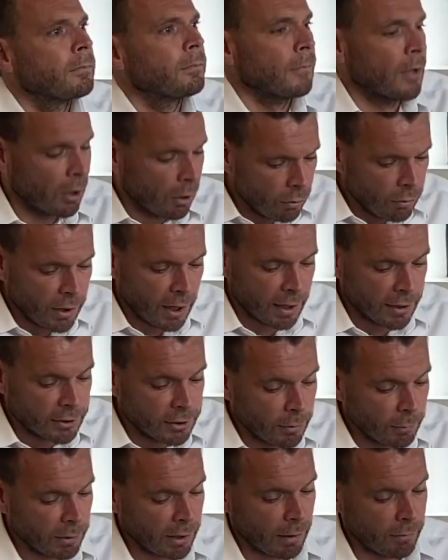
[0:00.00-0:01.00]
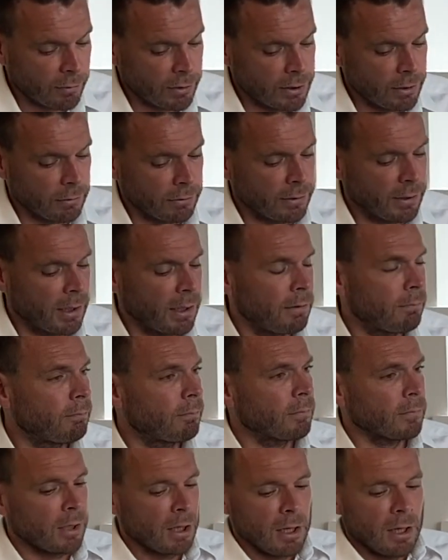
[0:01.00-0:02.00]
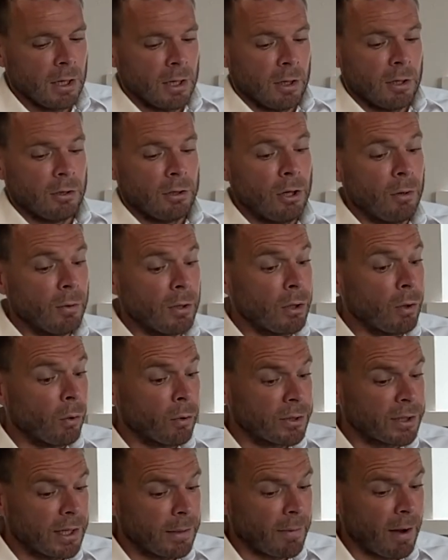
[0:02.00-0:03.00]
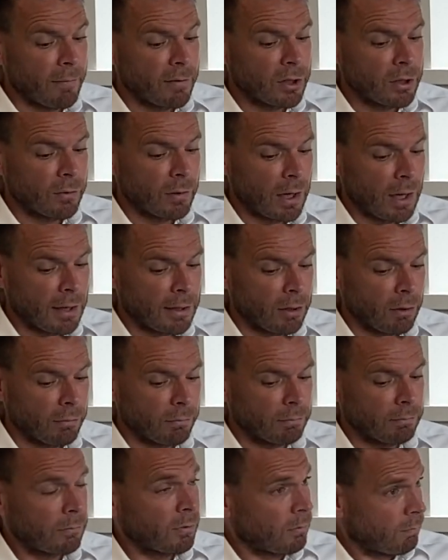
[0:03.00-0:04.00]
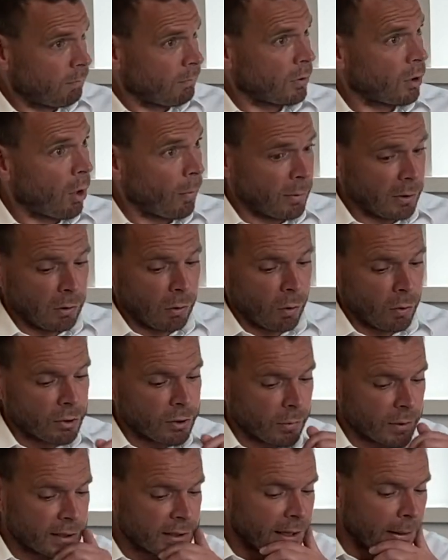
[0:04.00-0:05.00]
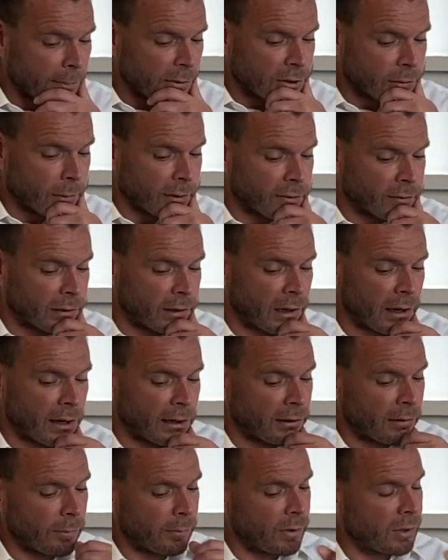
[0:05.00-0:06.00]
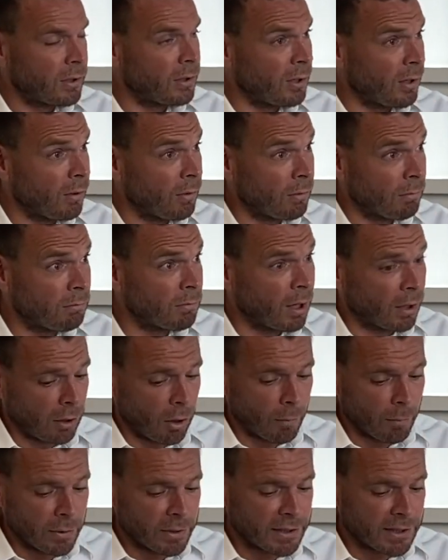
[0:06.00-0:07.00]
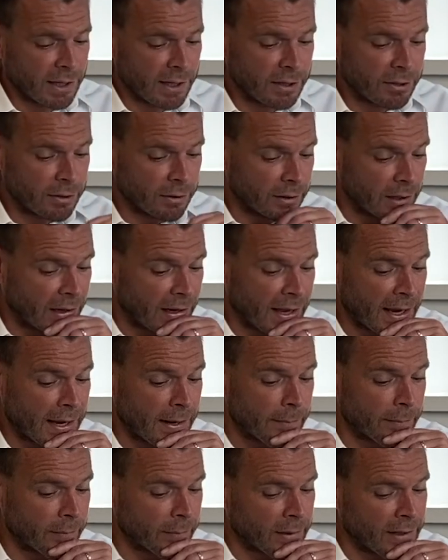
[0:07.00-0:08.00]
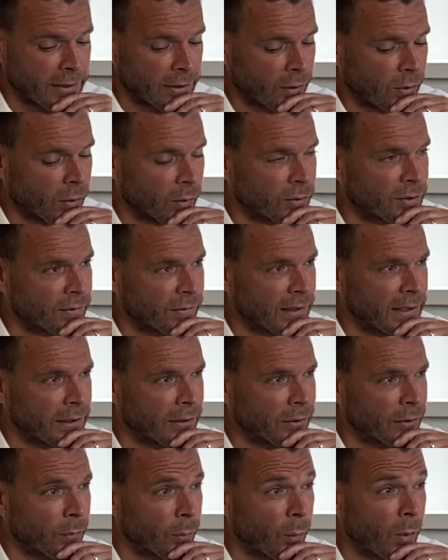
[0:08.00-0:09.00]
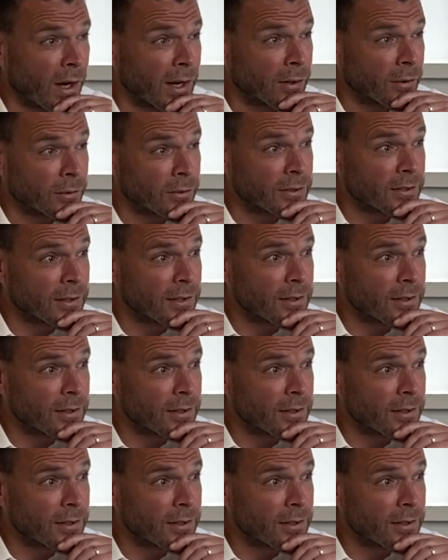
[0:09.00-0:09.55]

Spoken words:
Okay, so will that result in you and your team having to rely on common law to establish whether a client can pursue a compensation claim in the courts of England and Wales?